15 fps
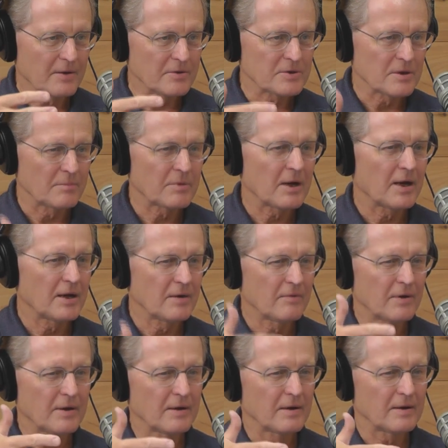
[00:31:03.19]
know, some kind of
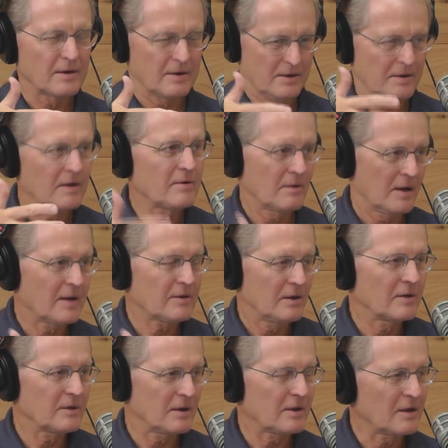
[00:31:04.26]
a uh, like
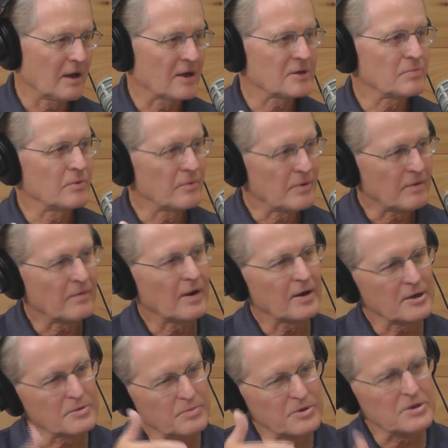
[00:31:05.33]
the, the gospel where you've got
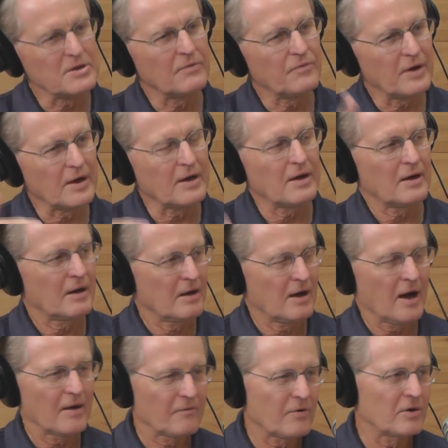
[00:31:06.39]
a specific
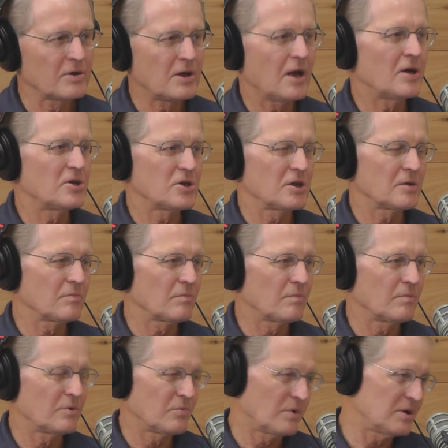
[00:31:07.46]
confrontation
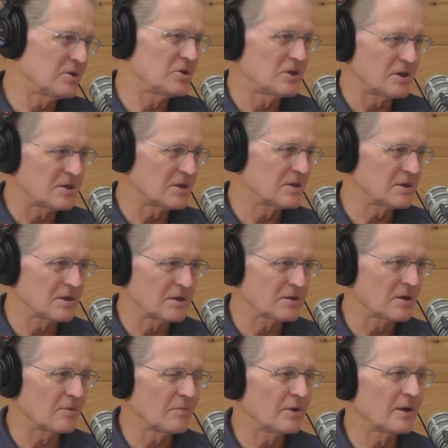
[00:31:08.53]
between Jesus and
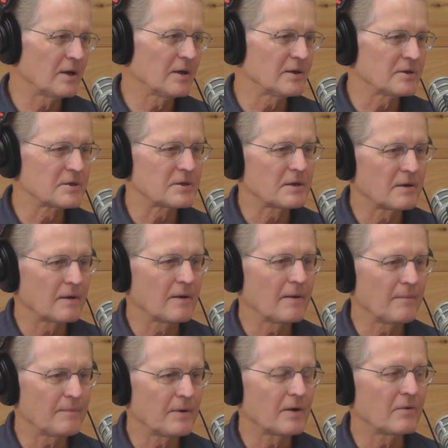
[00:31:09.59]
someone else.
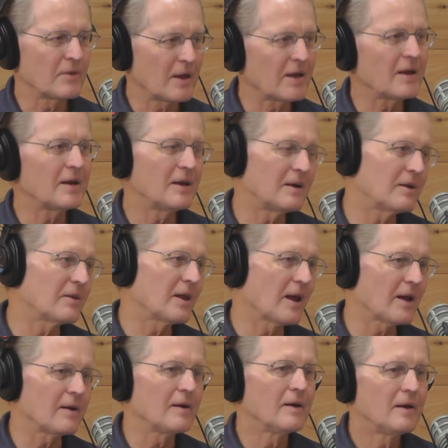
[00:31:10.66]
Um, you know, they get into
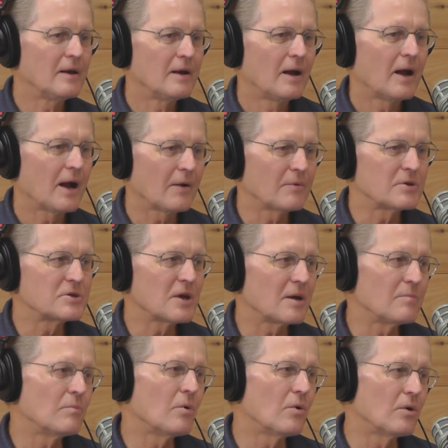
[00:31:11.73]
that. I would say
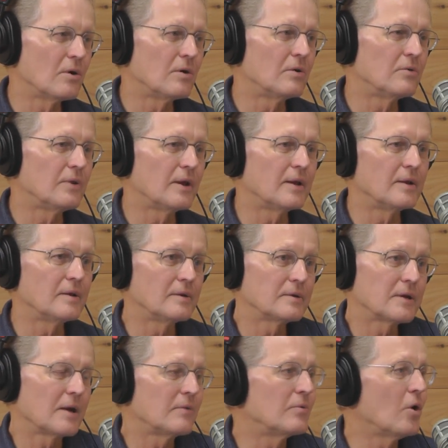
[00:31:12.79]
more than
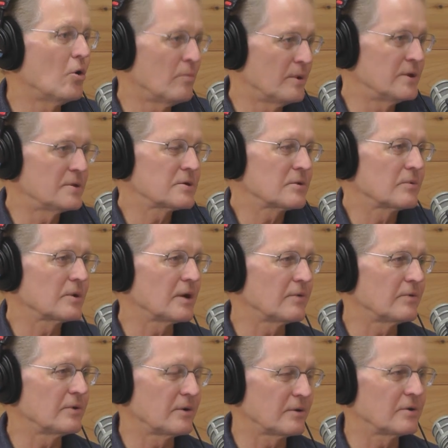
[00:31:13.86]
say Romans or
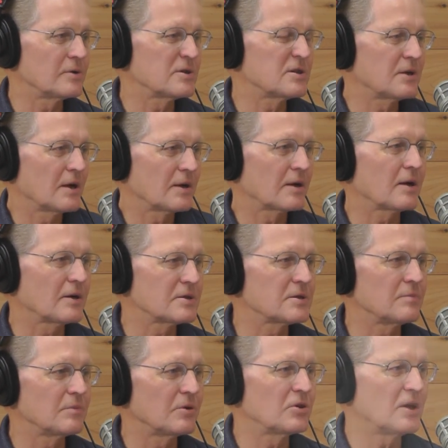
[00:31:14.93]
whatever. They're they're just not
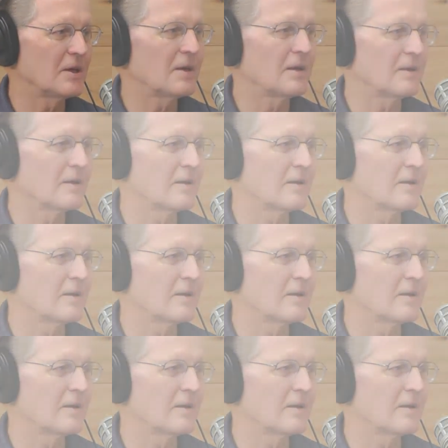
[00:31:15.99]
accustomed to thinking